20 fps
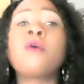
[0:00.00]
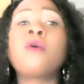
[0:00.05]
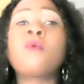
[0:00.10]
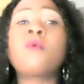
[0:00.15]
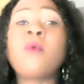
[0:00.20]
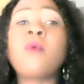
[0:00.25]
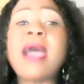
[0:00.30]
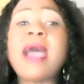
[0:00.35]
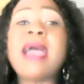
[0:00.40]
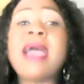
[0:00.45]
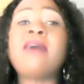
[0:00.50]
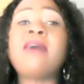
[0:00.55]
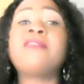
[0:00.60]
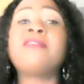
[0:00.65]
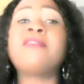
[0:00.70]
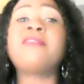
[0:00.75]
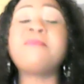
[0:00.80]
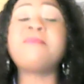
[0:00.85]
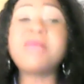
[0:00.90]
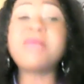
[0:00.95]
While
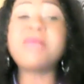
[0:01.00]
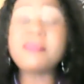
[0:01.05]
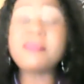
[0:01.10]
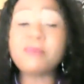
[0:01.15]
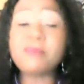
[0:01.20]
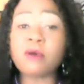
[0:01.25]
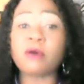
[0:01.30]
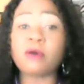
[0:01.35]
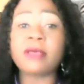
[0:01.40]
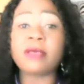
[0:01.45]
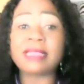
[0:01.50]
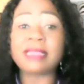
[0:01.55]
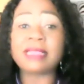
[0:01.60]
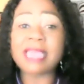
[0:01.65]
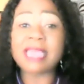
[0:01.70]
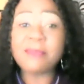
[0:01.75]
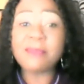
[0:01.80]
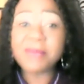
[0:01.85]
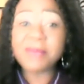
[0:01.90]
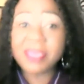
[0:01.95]
the people
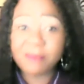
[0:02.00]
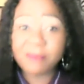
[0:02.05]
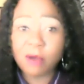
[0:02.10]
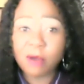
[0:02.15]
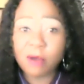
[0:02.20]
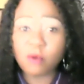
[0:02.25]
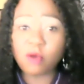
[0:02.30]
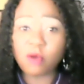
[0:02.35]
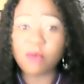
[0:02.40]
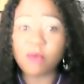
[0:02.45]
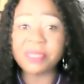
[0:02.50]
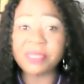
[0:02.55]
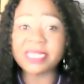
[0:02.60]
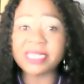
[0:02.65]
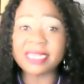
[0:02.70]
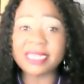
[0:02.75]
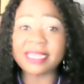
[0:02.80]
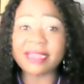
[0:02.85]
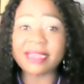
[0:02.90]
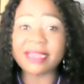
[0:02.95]
who
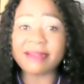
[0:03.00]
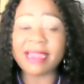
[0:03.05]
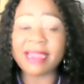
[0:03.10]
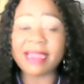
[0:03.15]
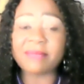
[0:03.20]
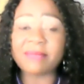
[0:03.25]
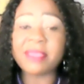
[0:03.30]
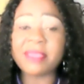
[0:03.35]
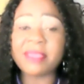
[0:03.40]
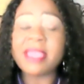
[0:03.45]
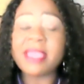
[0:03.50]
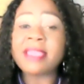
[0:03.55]
committed the crime,